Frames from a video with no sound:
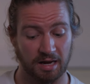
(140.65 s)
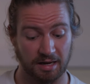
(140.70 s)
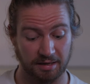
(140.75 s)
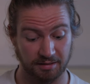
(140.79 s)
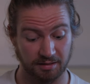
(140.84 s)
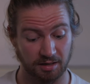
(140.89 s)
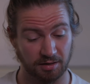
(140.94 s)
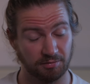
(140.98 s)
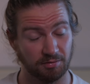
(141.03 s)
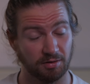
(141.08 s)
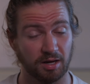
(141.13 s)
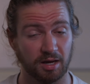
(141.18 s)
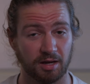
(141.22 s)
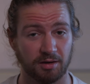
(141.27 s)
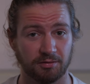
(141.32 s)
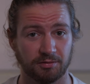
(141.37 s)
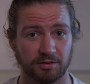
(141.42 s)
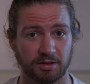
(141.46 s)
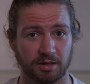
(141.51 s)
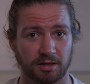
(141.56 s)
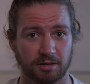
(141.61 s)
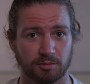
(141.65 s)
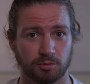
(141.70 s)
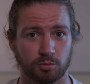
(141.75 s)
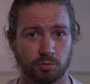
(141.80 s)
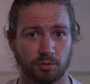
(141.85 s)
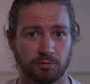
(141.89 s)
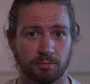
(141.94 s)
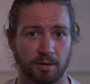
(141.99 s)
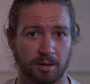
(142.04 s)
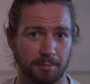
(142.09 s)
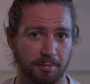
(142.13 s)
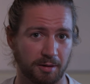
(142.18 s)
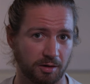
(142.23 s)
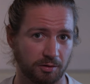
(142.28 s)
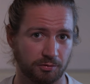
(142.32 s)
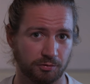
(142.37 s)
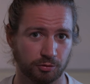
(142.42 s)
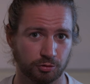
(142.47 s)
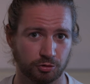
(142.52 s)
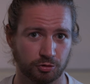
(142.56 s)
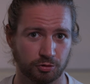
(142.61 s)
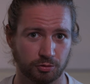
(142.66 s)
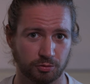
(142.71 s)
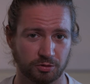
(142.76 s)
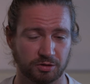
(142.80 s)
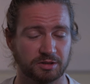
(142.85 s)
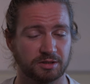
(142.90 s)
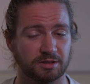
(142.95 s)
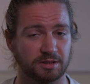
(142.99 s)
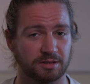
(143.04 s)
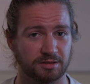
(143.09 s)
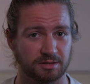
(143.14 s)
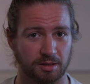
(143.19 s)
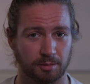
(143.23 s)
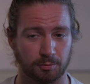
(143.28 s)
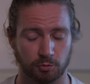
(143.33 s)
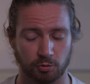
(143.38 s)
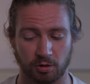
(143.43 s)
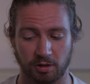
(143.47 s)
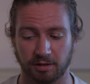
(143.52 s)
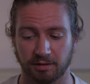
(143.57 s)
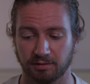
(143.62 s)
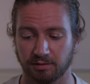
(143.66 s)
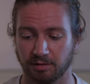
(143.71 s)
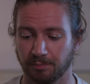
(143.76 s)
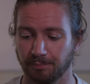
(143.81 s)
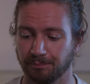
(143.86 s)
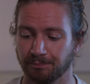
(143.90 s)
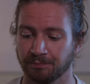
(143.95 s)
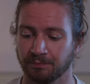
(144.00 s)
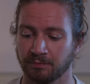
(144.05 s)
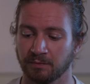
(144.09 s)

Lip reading: I never have that with my barefoot shoes since I'm wearing them.